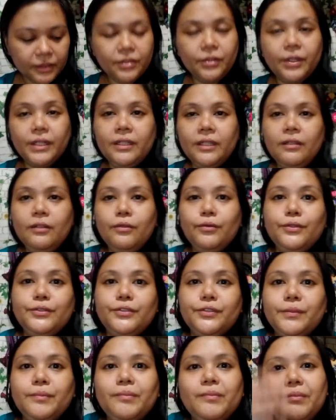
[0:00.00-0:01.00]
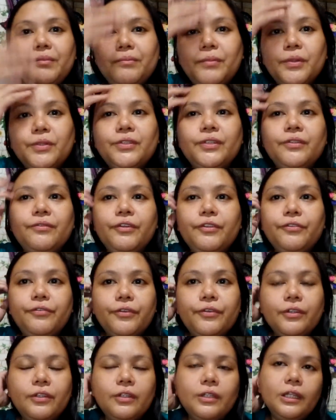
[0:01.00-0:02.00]
So I think those are most of it
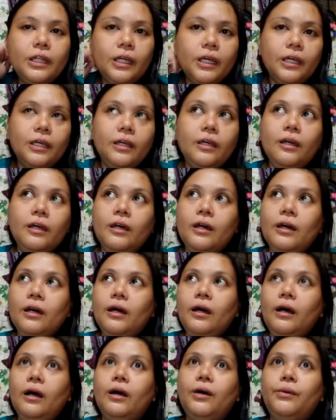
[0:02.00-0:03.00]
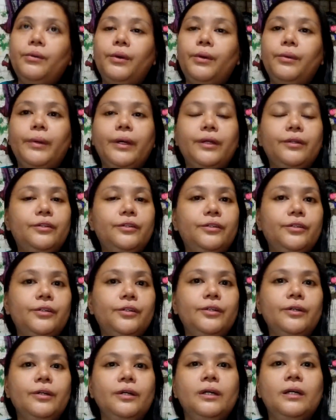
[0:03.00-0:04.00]
for today. Our
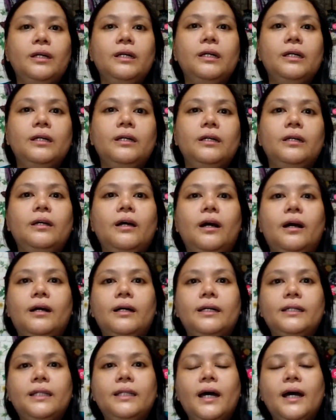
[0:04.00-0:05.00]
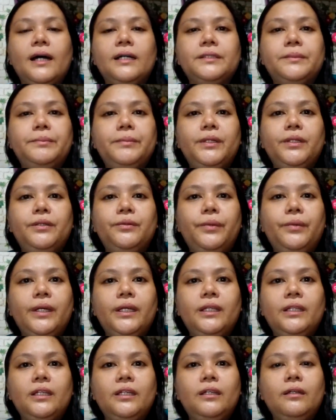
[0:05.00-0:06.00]
weather, it has been
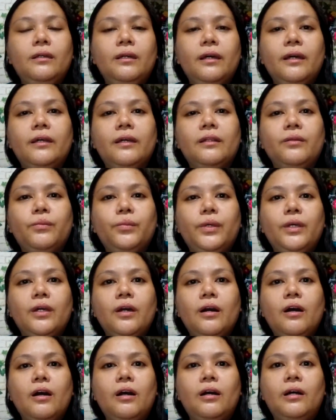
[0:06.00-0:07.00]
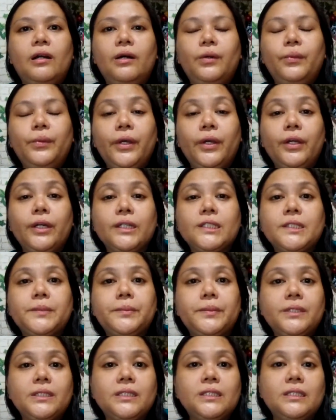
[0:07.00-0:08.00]
raining and we are
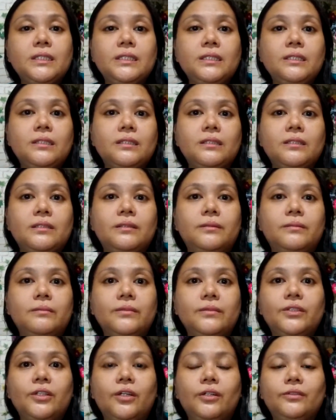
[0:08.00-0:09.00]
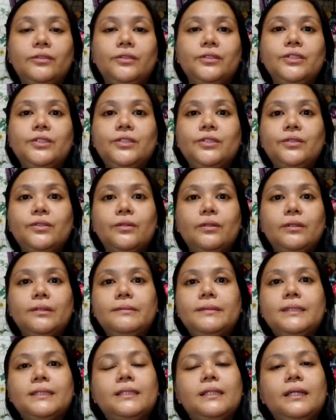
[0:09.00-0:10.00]
experiencing some
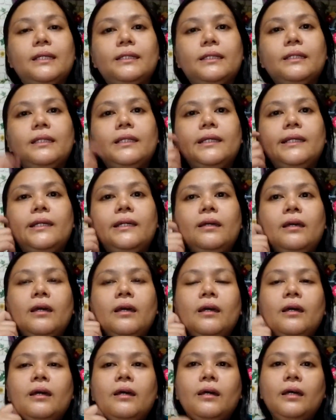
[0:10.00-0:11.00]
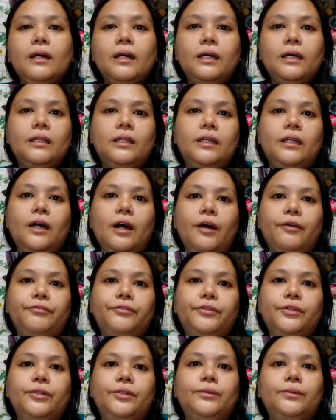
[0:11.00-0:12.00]
thunderstorms lately. In the
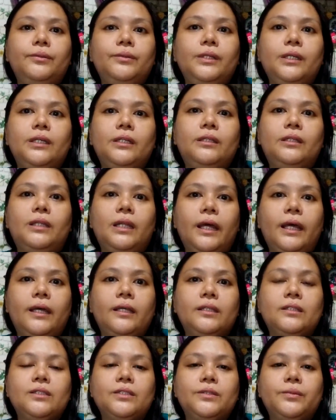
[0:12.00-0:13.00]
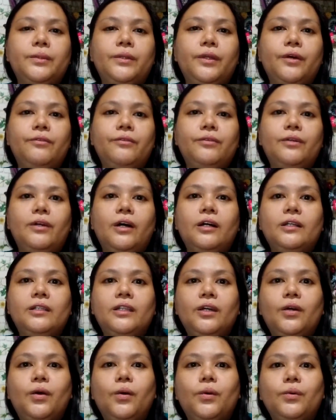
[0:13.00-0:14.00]
afternoon, it rains whenever
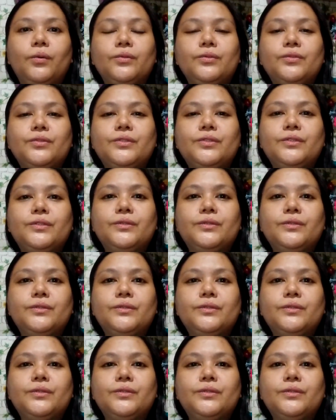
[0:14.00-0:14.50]
Ate goes